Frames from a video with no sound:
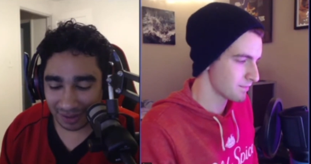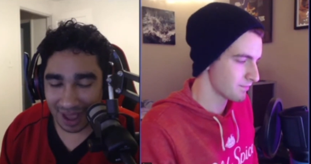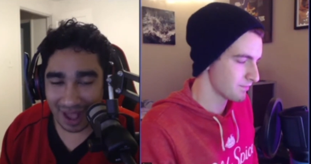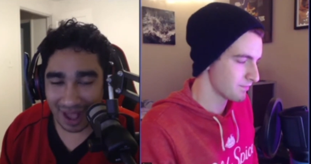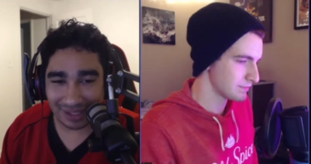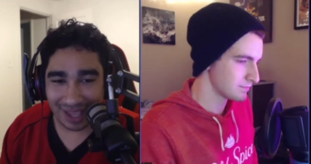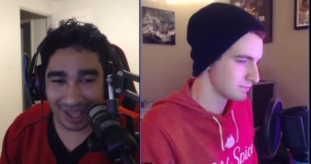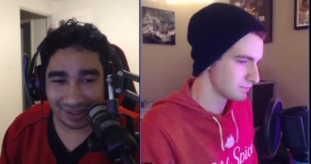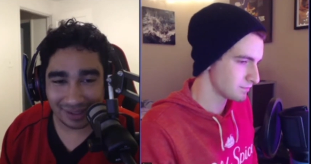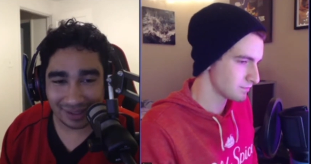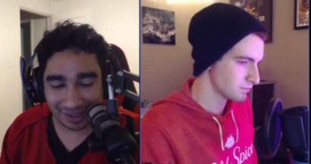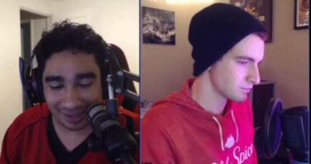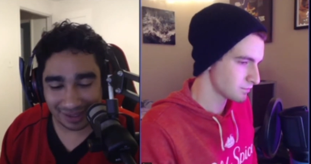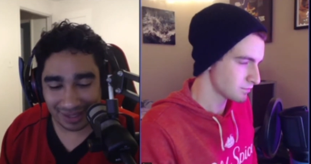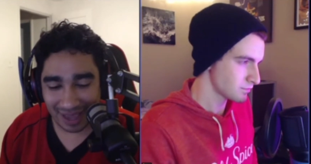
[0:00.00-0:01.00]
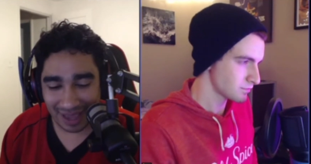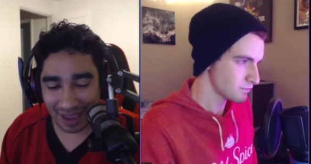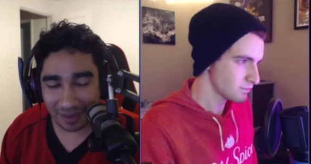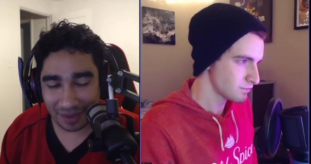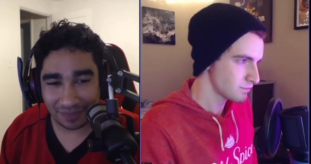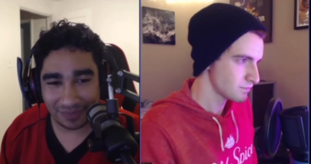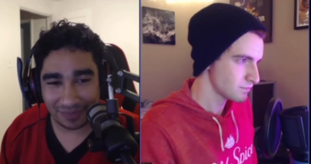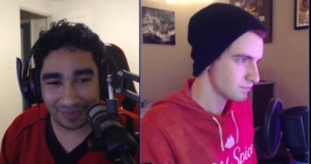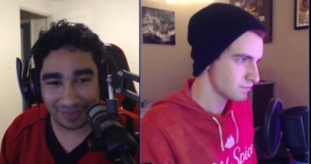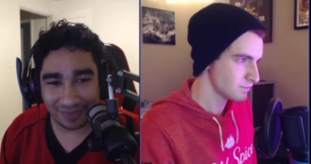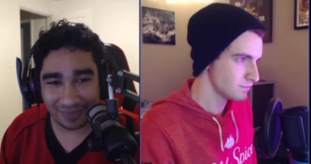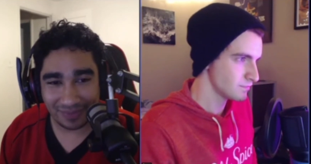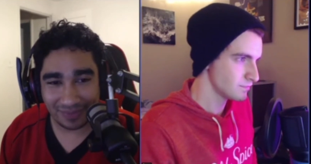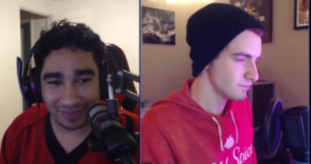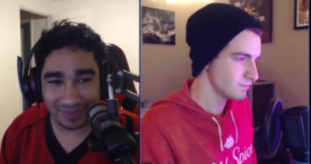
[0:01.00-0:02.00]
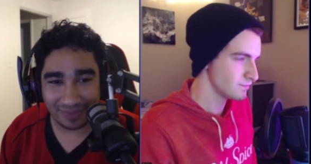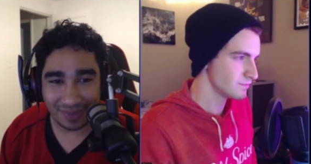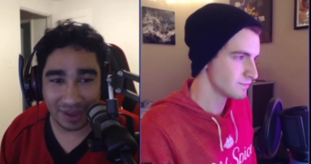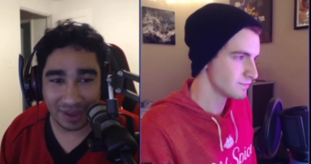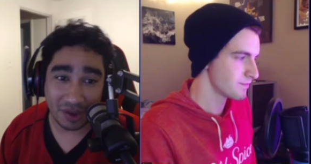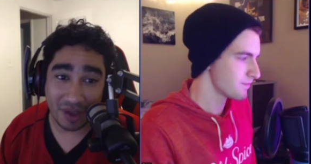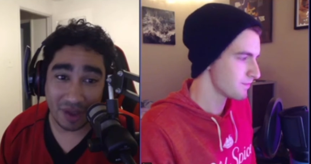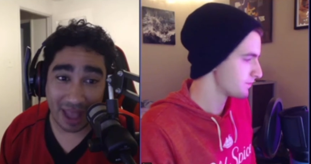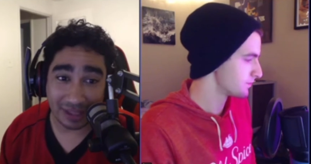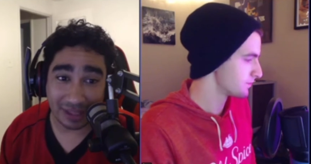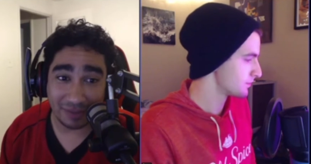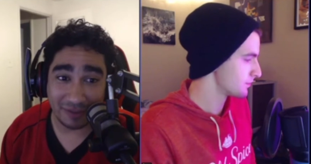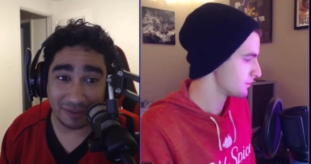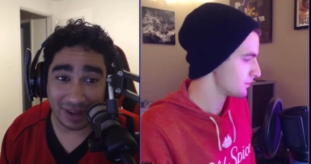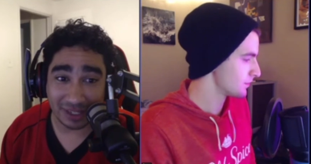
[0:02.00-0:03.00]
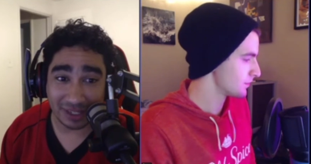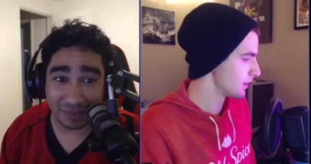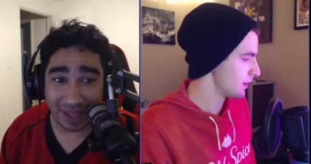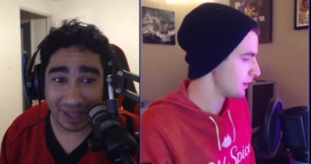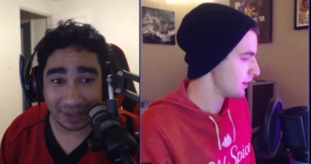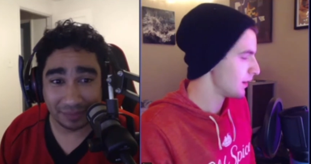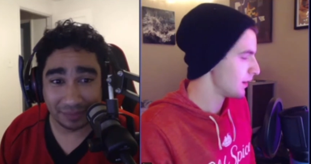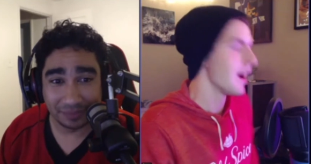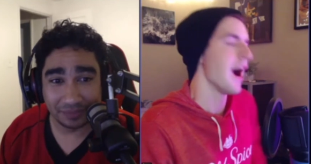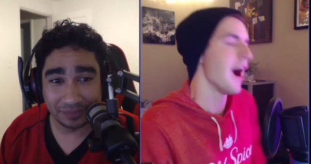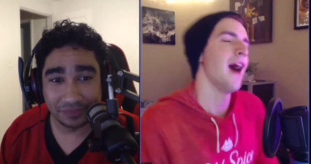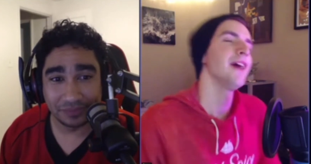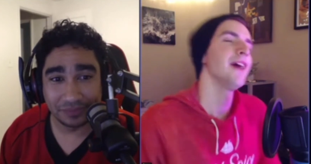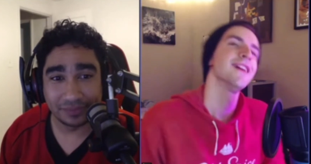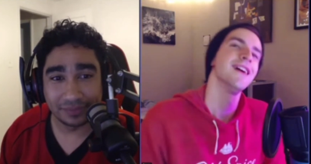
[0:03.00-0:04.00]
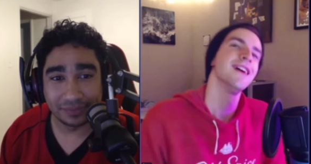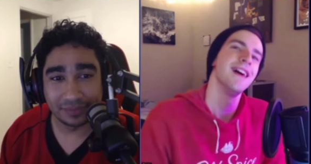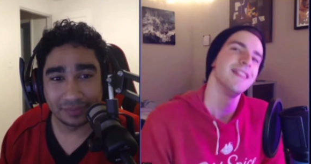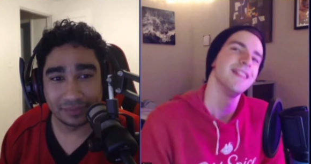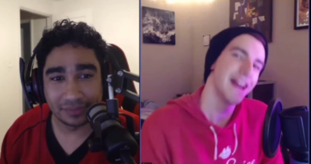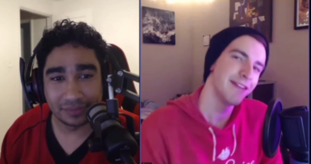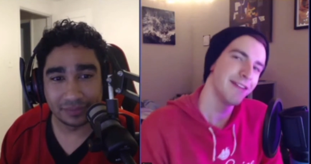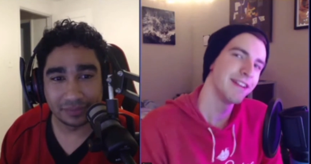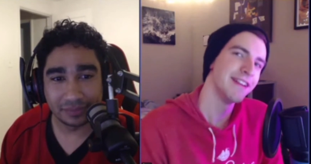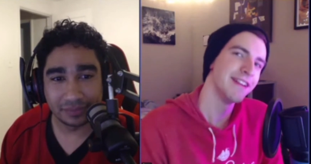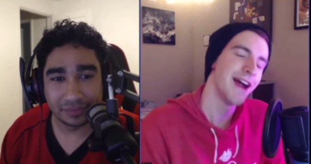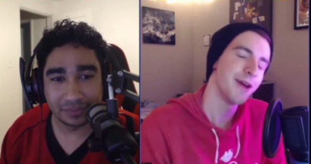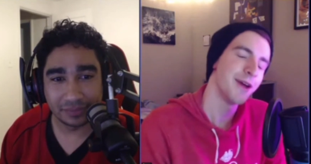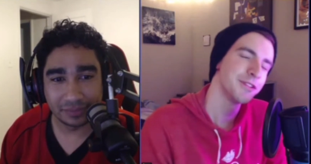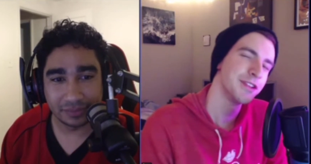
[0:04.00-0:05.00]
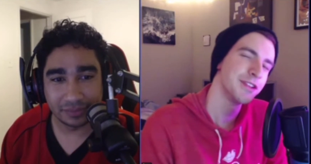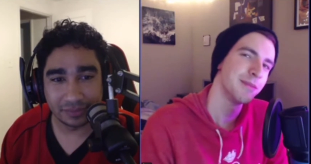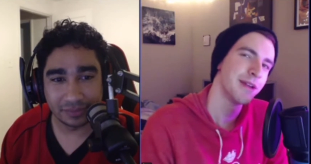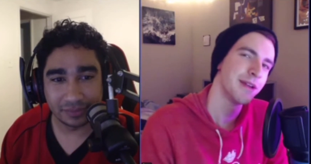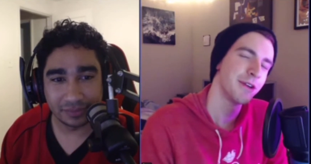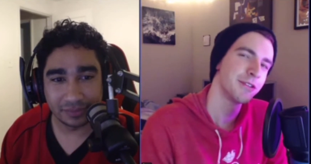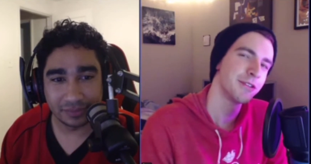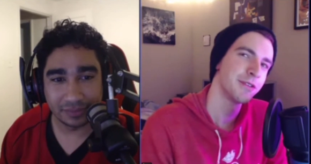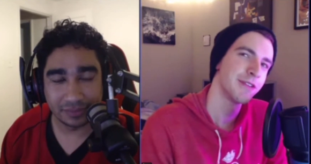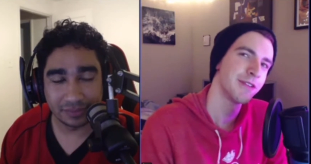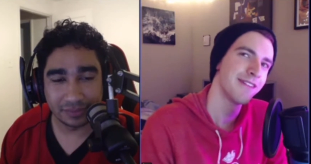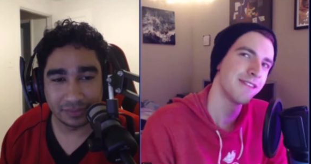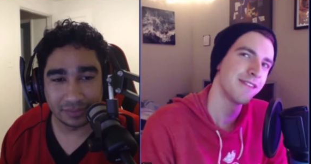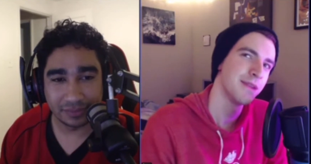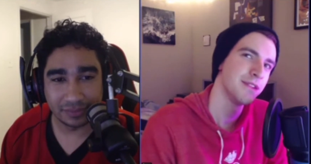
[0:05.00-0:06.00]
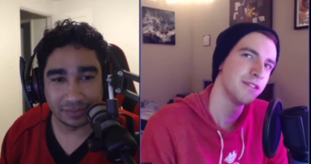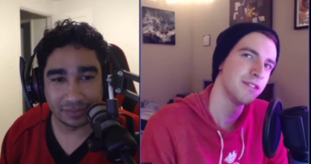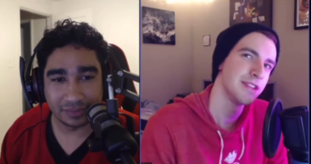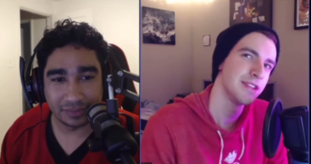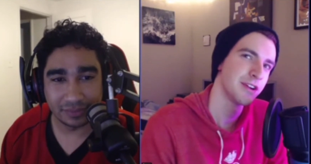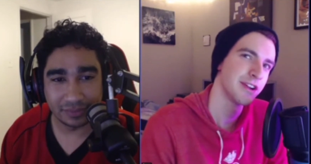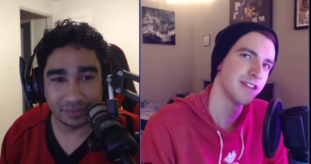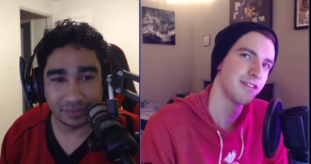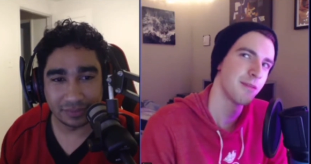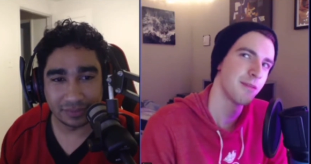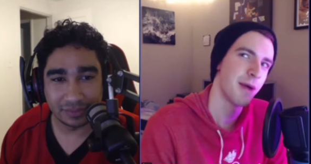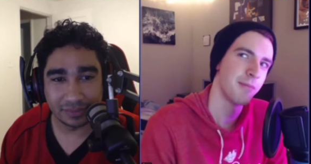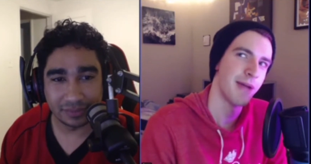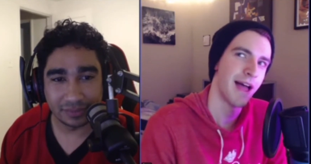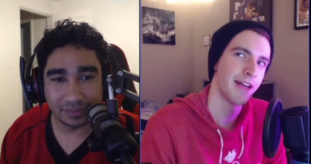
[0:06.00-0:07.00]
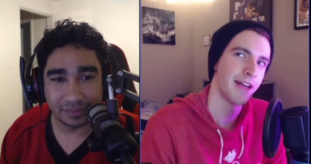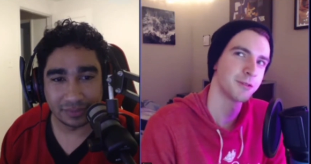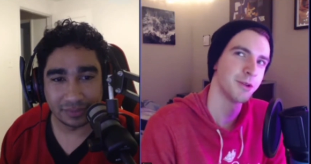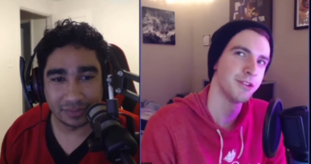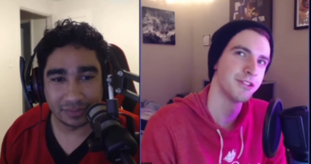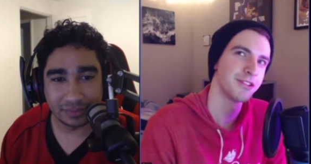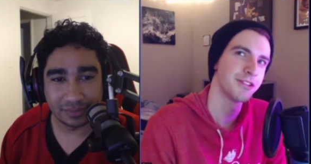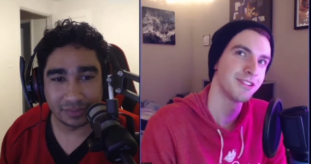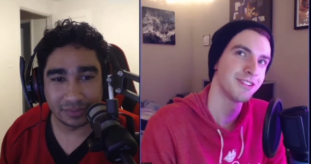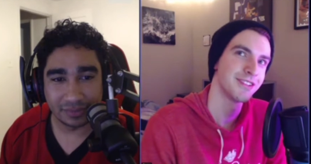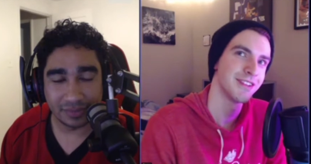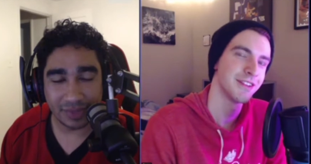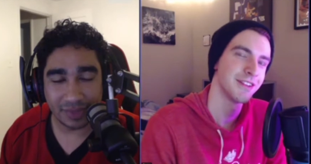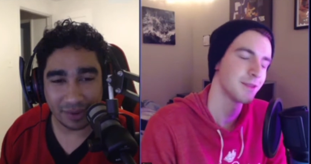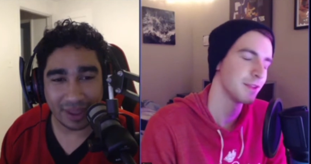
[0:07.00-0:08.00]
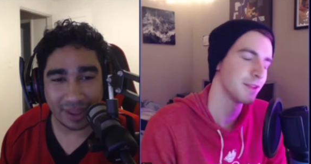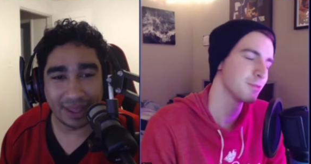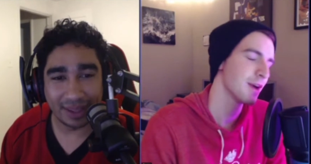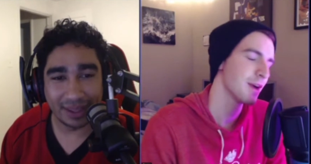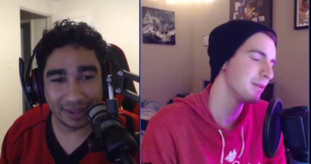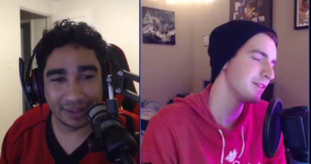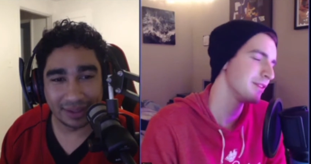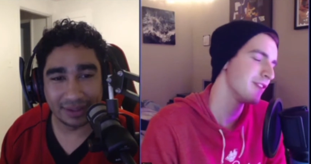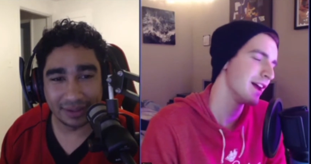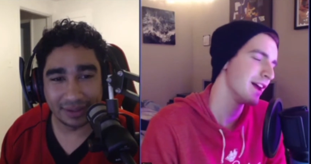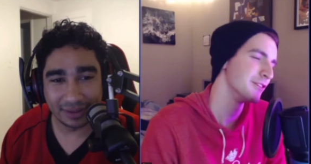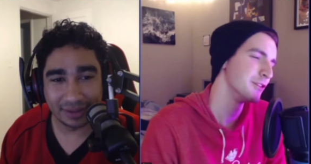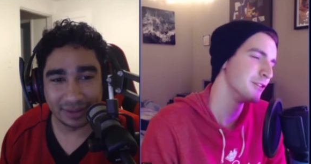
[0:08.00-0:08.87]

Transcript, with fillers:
Speaker 1: contacted to the time you know you have to be
Speaker 2: finished by? I, they haven't announced it, but I also they haven't been secretive about past ones. It's, okay. it's probably fine.